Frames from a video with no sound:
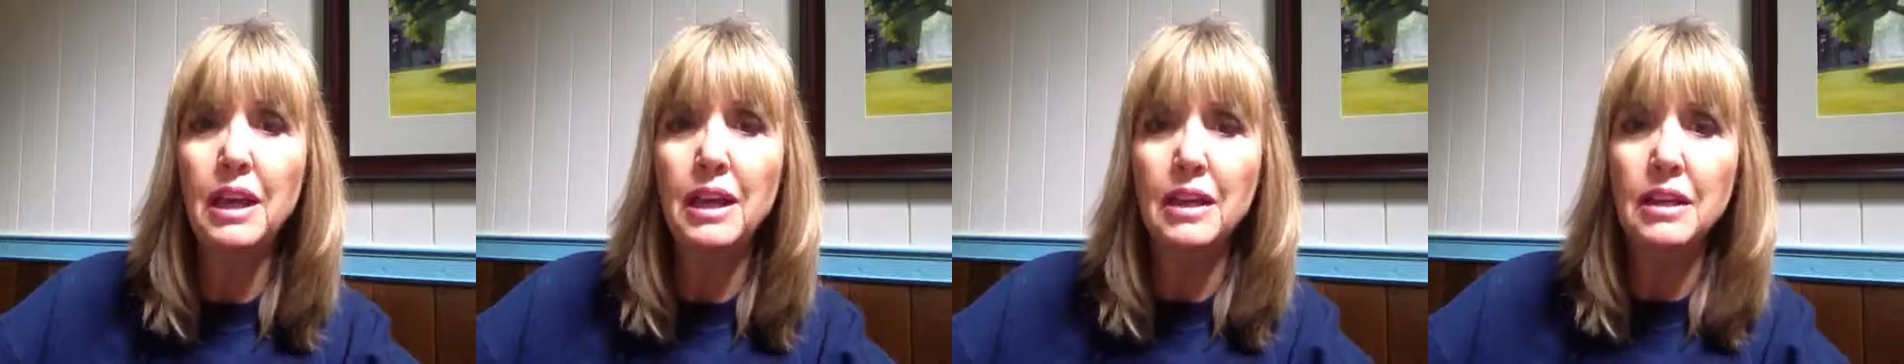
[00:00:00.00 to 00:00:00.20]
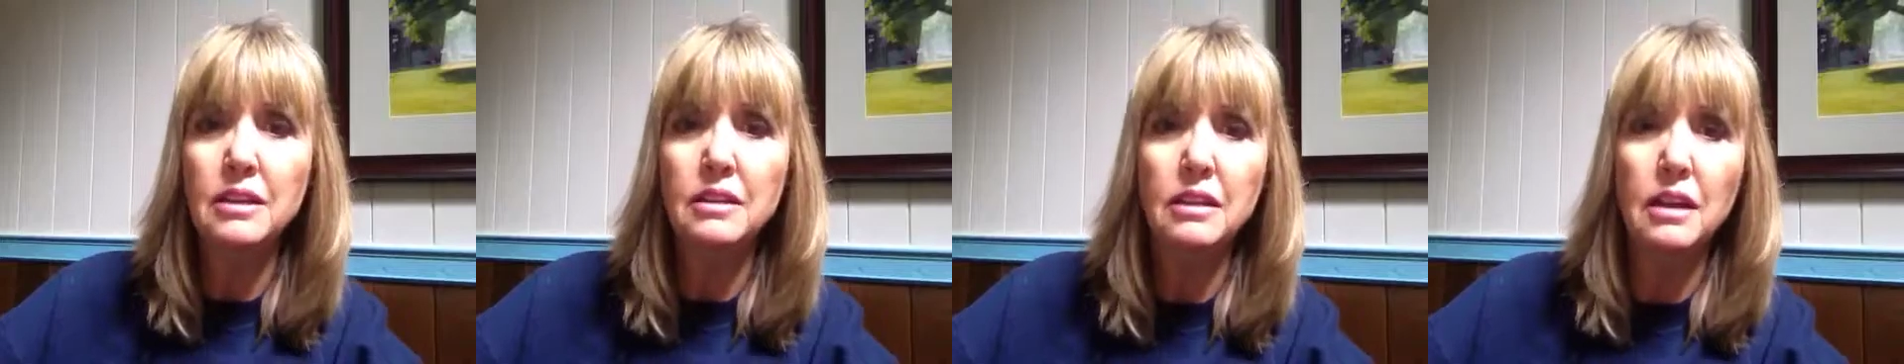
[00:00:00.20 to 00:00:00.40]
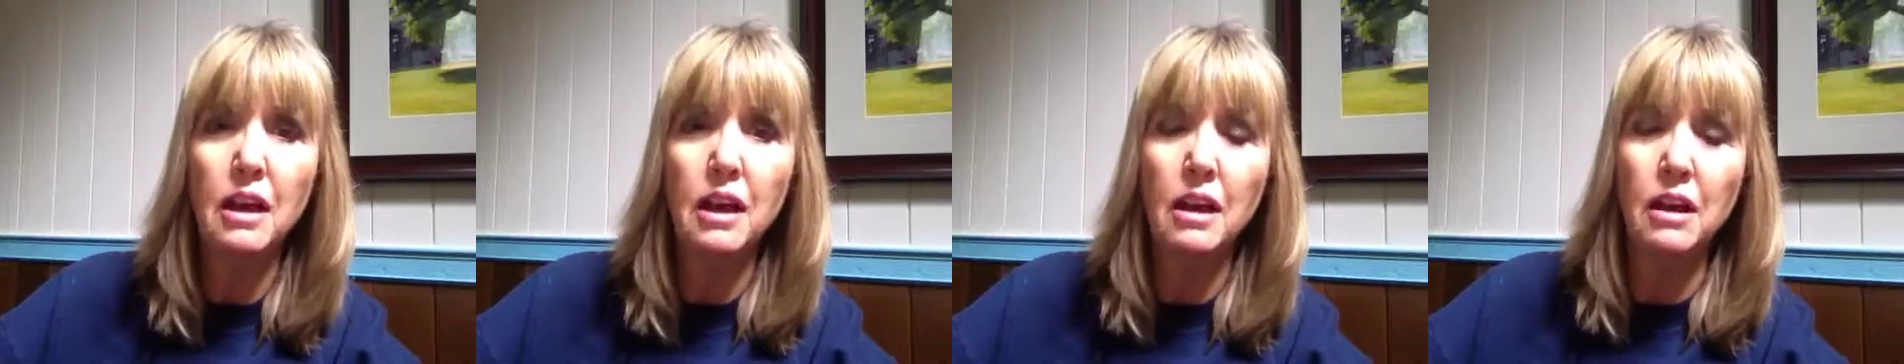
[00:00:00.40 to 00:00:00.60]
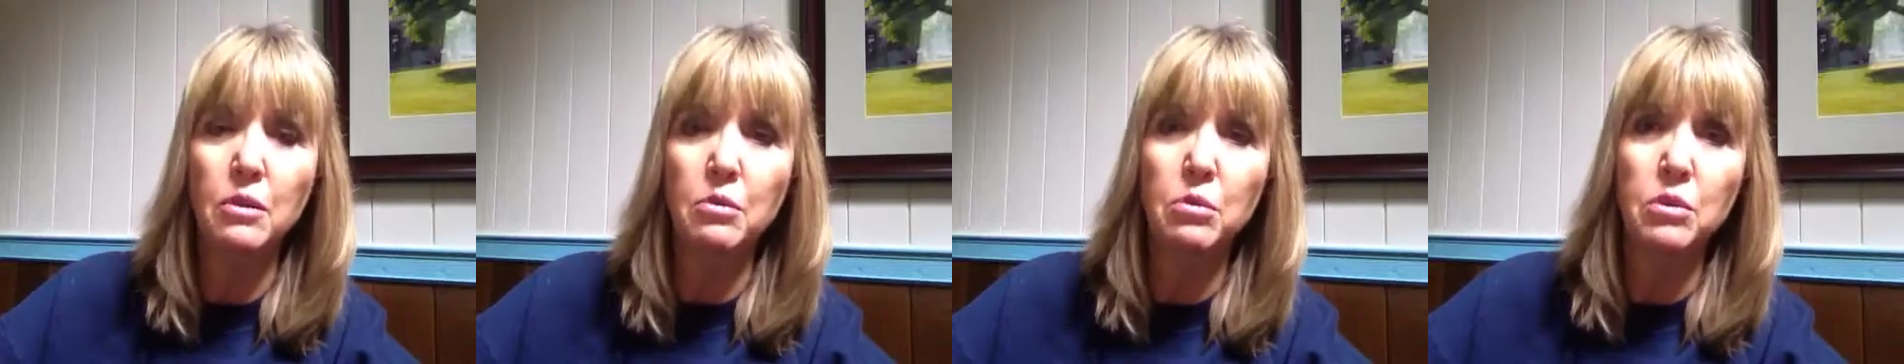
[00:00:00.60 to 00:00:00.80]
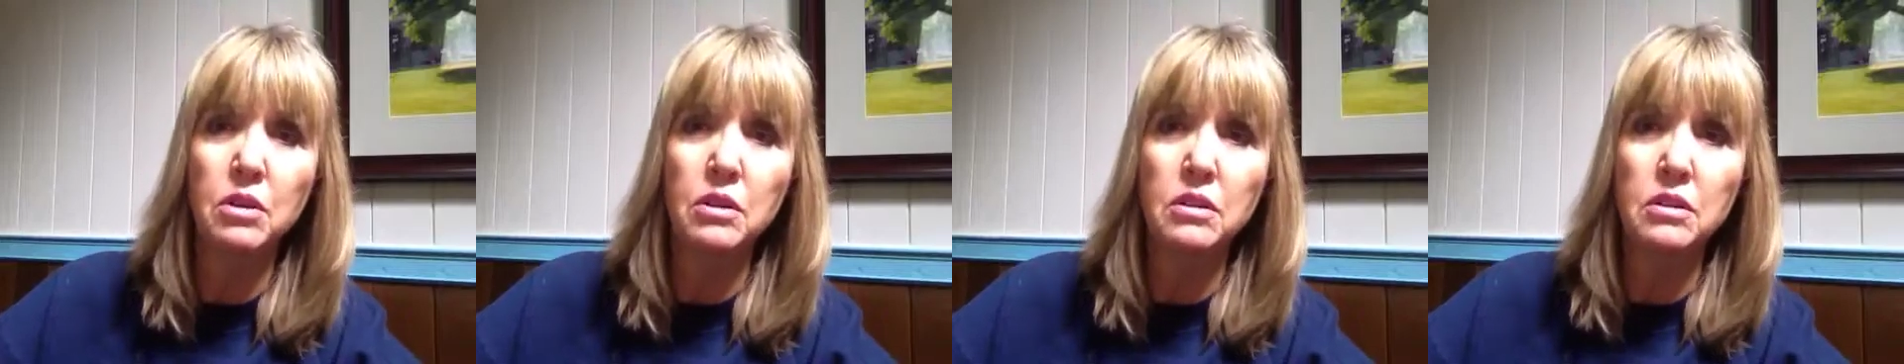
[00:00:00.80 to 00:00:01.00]
and I
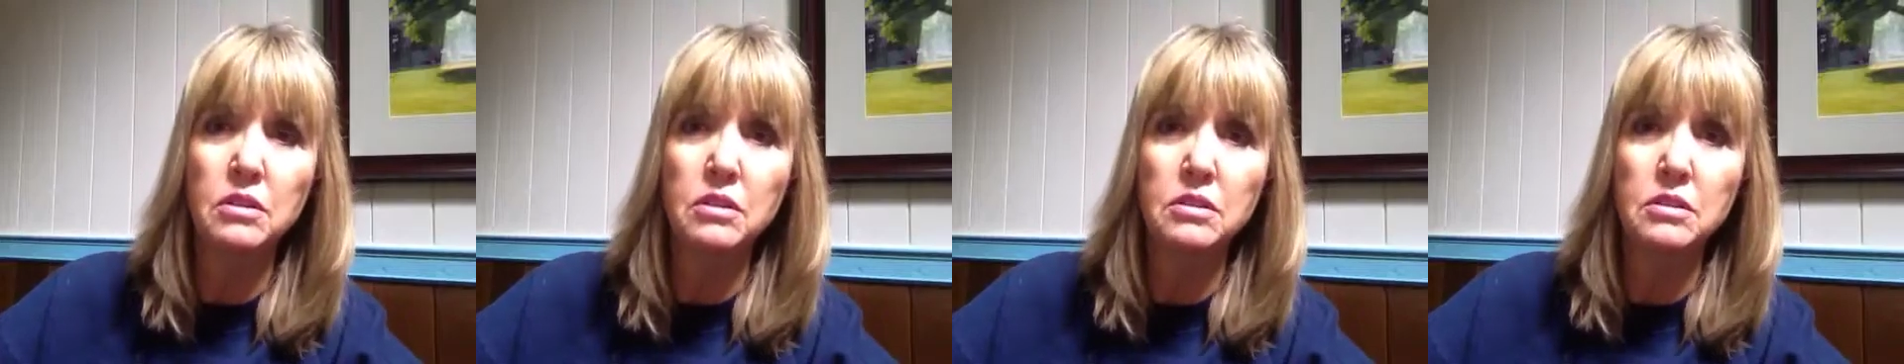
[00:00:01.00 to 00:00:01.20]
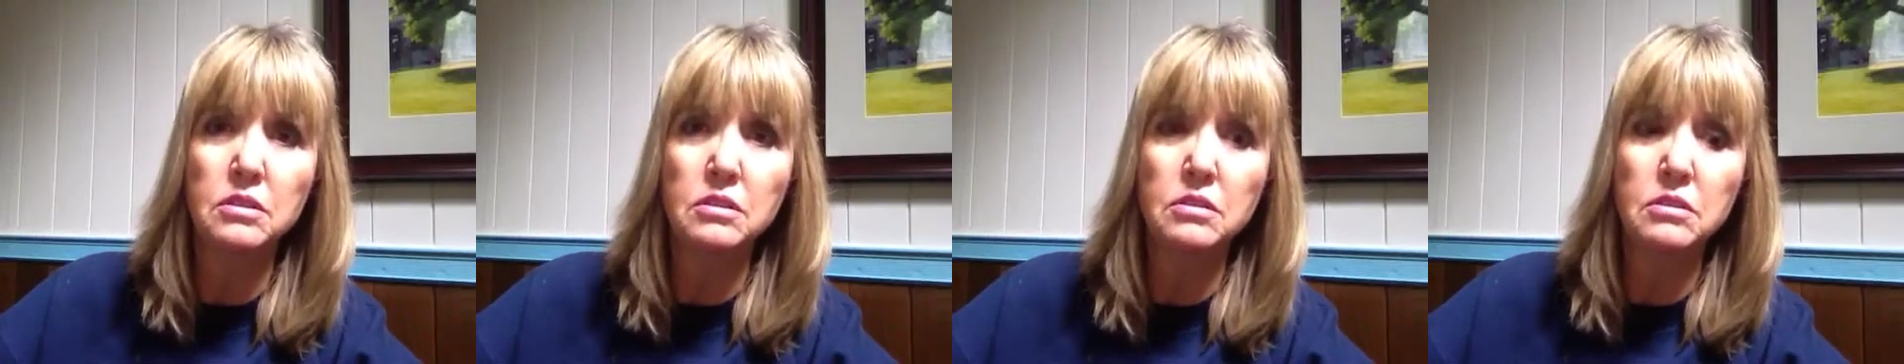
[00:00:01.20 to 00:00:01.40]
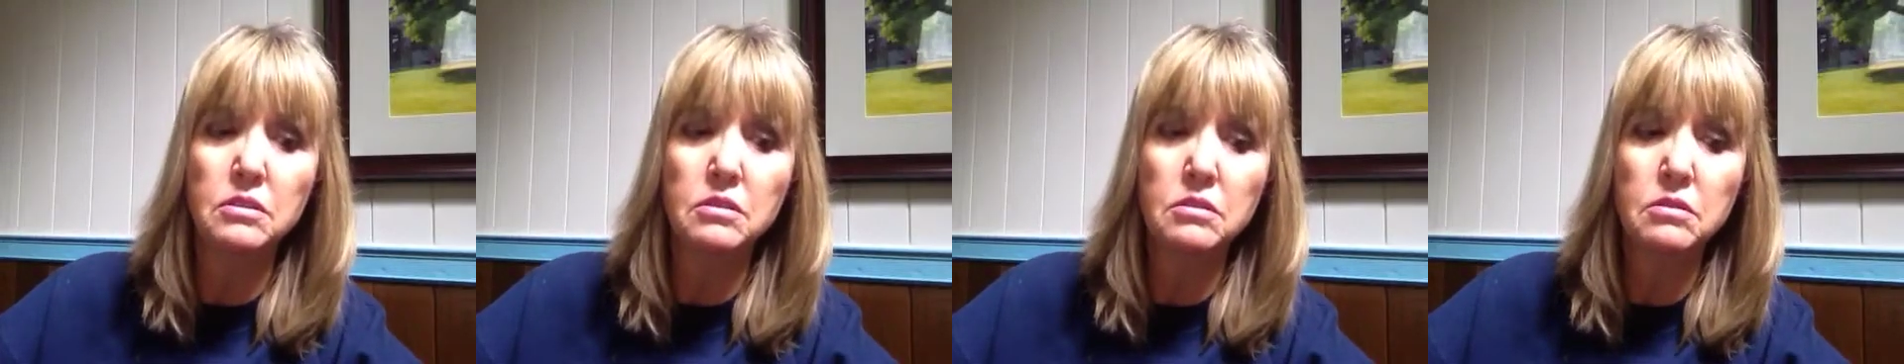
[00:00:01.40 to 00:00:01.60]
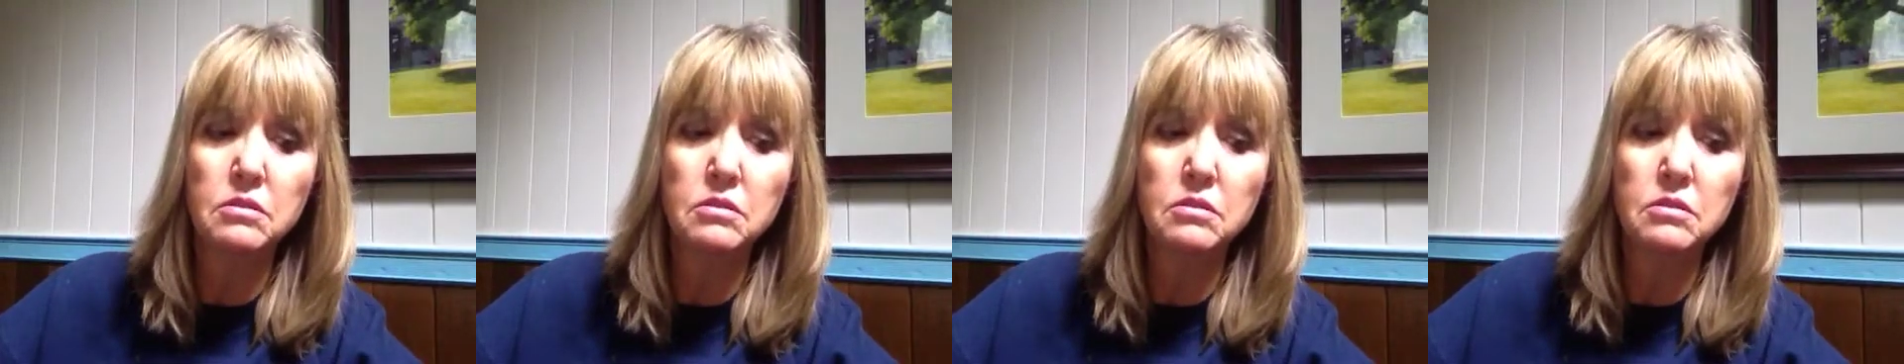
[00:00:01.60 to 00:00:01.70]
will